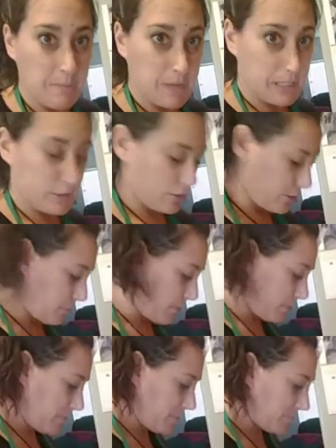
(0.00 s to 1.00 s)
mixer
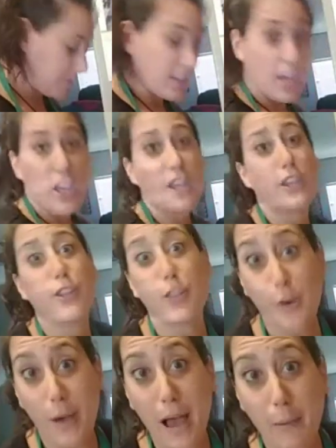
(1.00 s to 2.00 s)
spoon. You
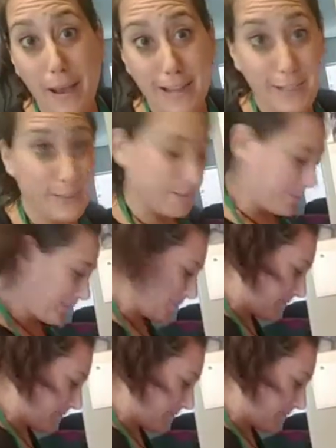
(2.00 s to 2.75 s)
know how I do.